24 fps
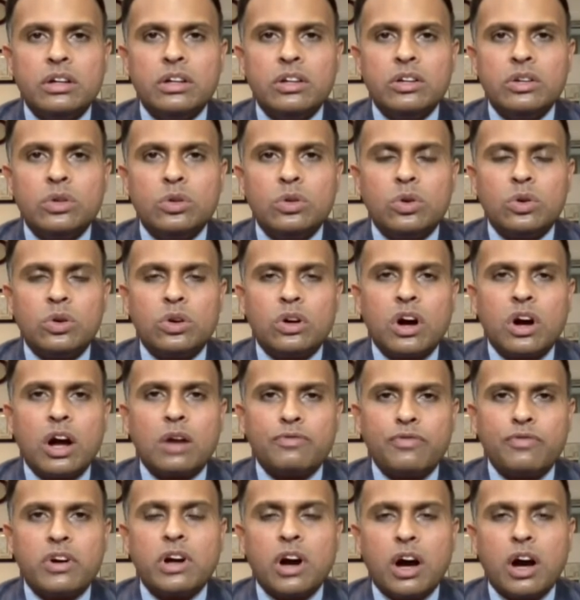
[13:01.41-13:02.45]

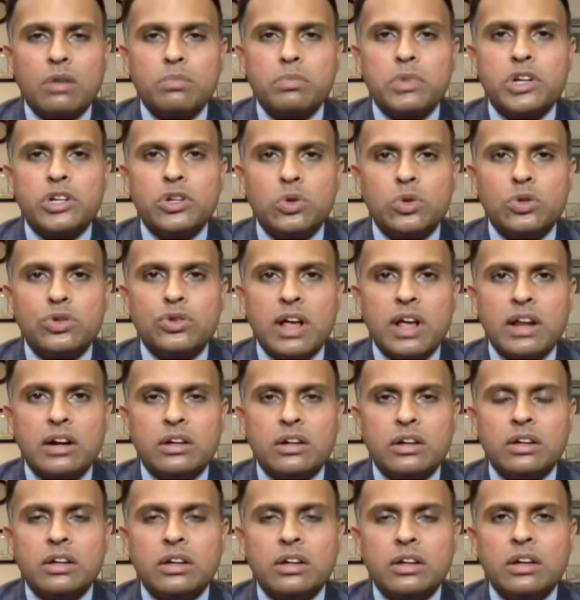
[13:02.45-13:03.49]
For carbon
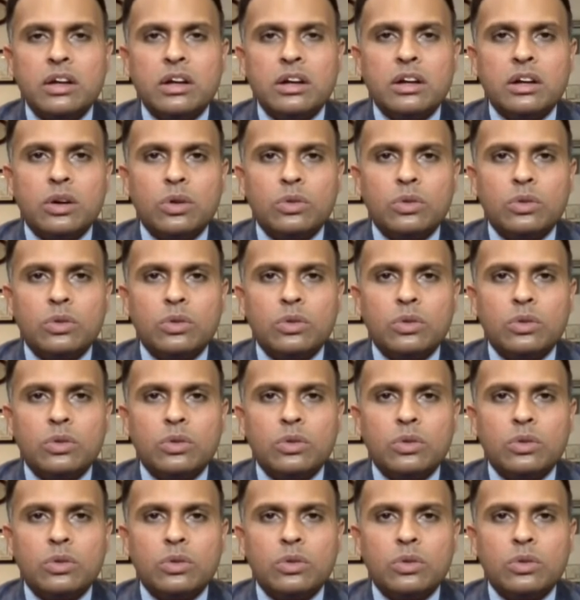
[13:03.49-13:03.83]
neutrality. Now,